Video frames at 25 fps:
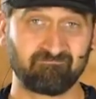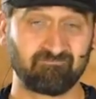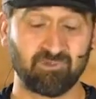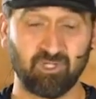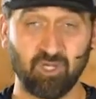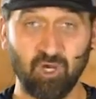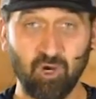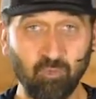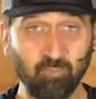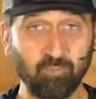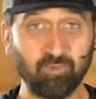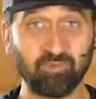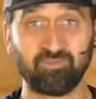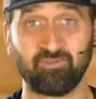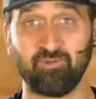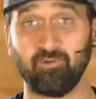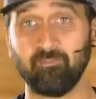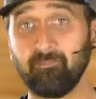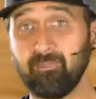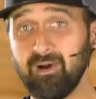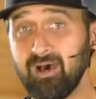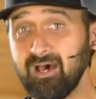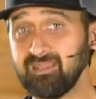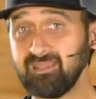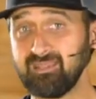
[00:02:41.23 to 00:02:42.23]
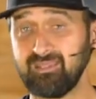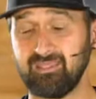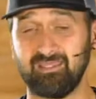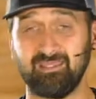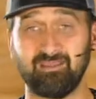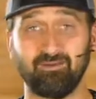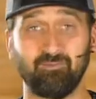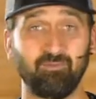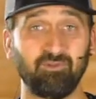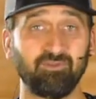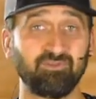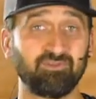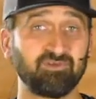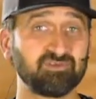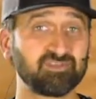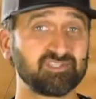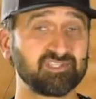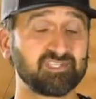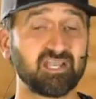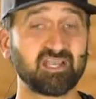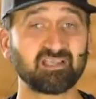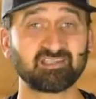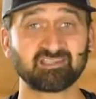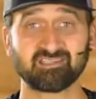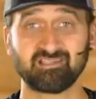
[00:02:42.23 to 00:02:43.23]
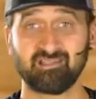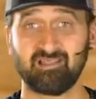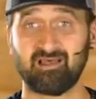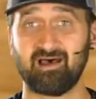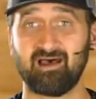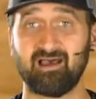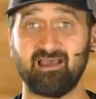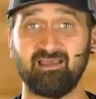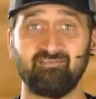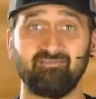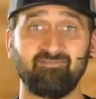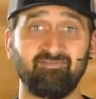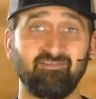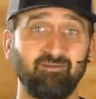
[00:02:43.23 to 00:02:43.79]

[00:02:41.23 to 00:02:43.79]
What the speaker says: cope with their money and with their sex life